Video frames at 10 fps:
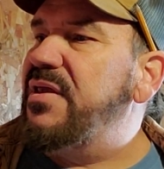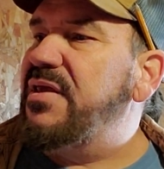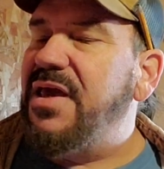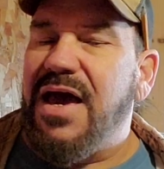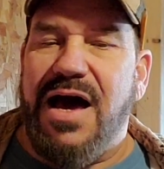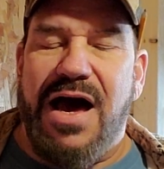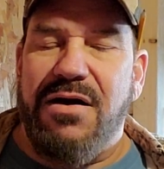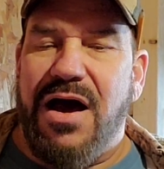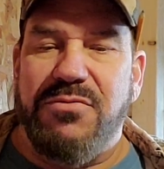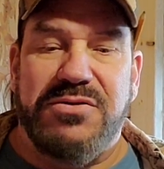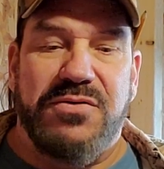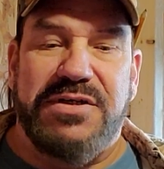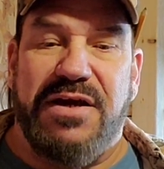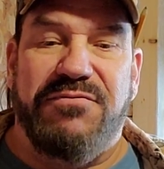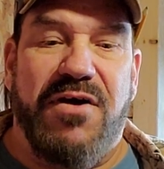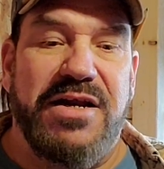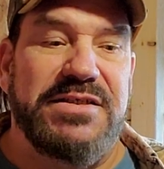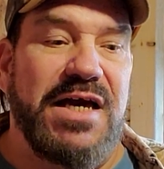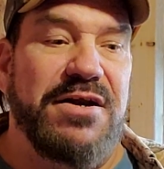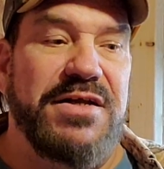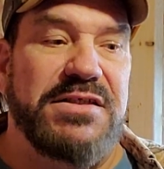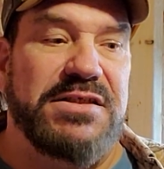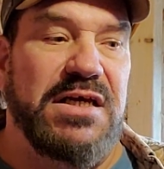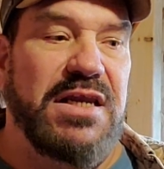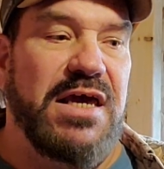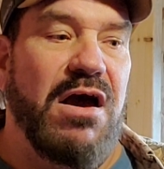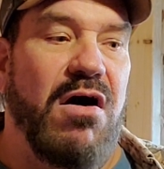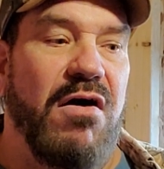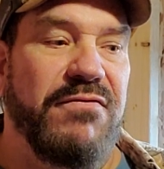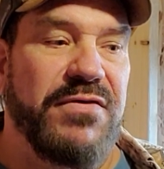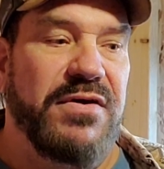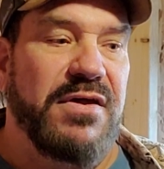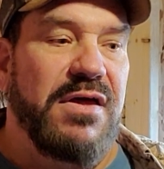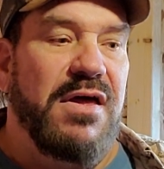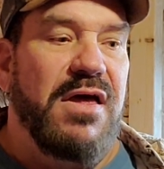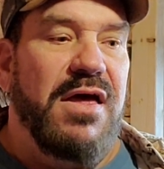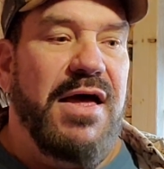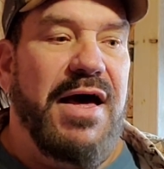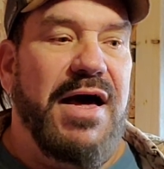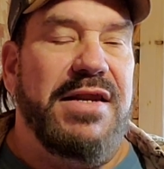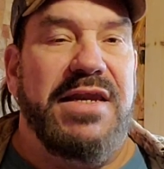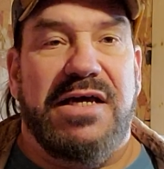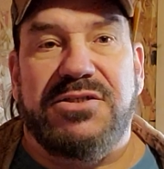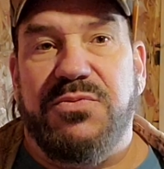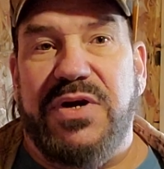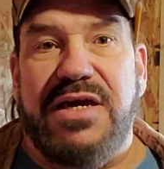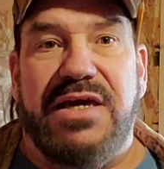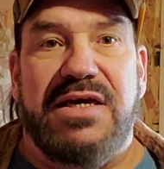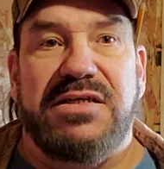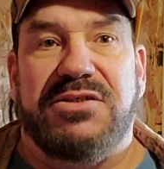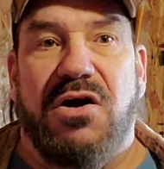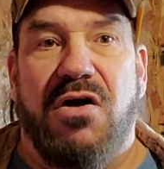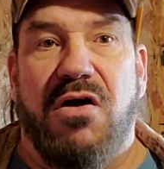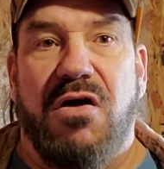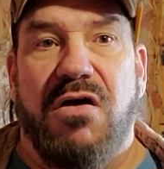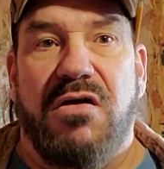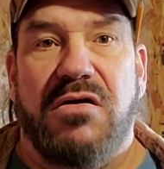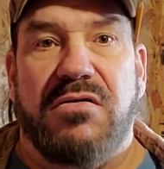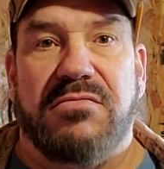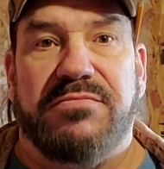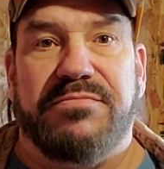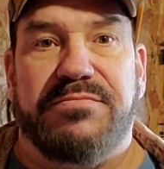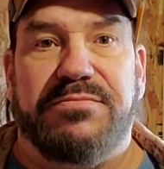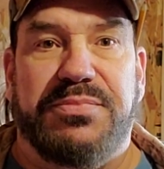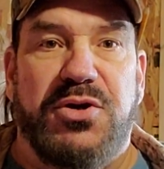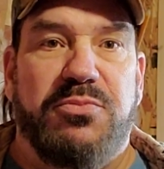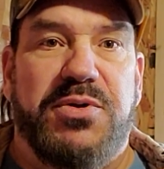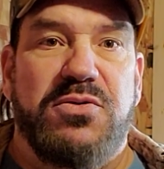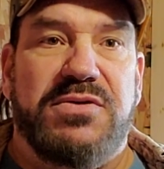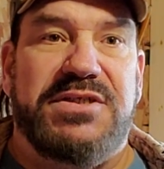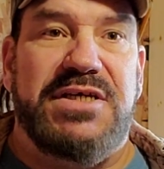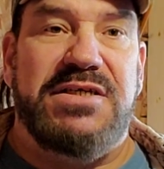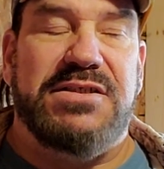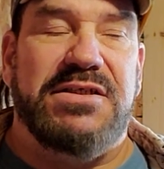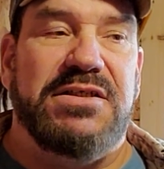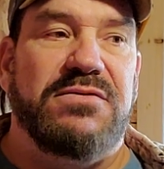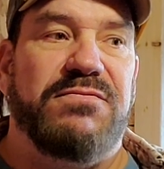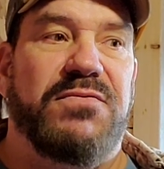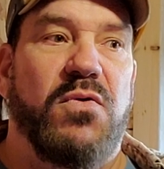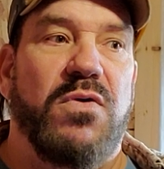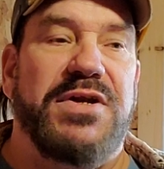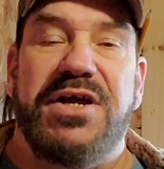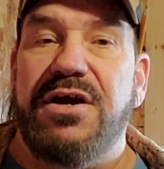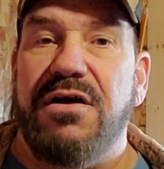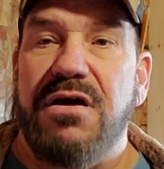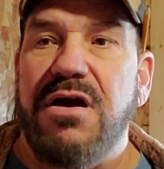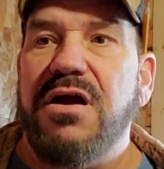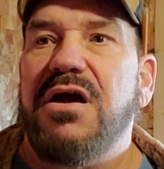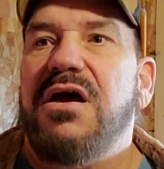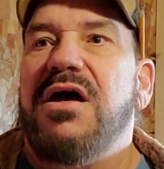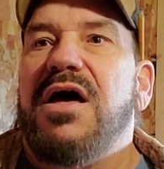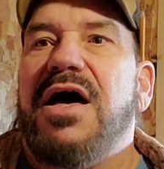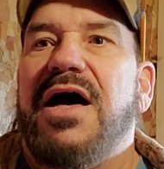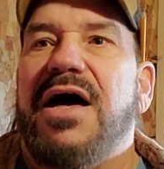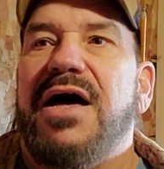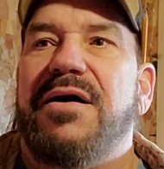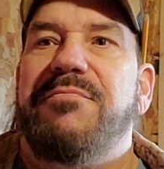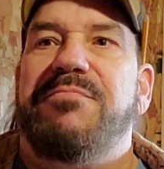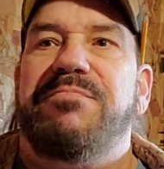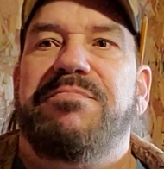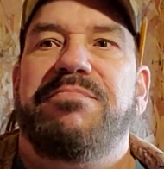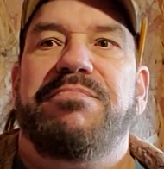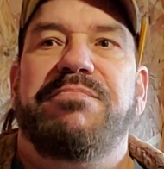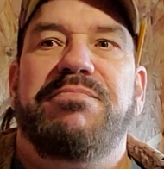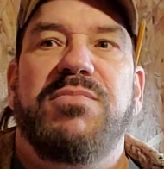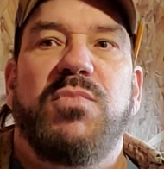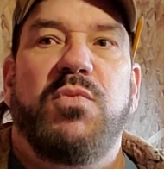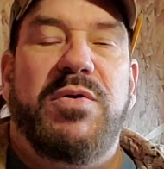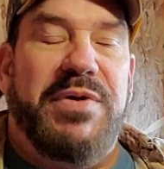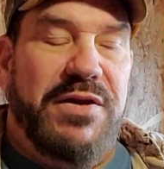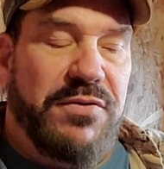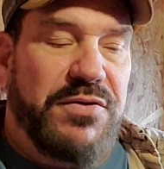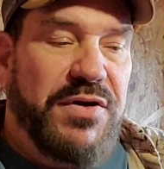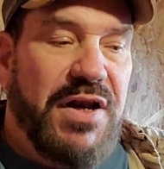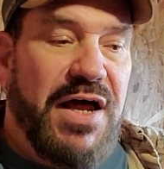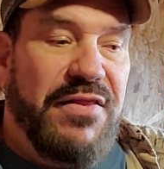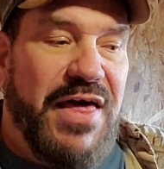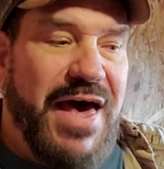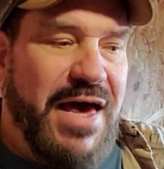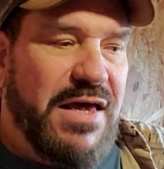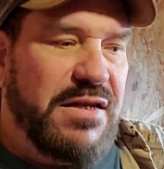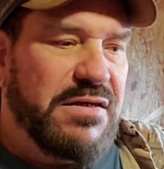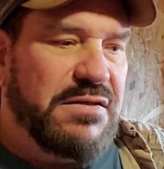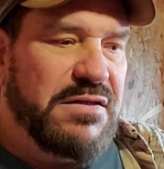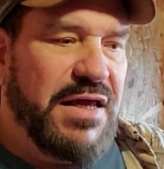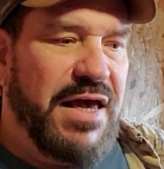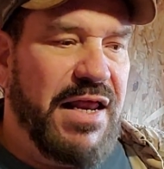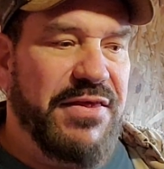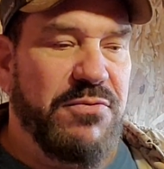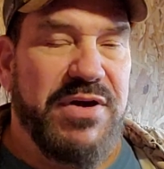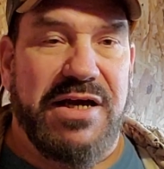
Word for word: yeah, I, I was going to take Friday, Saturday, and Sunday off. Uh, next week is our pew pew season for deer. Um, we plan on doing a lot of that, and I think we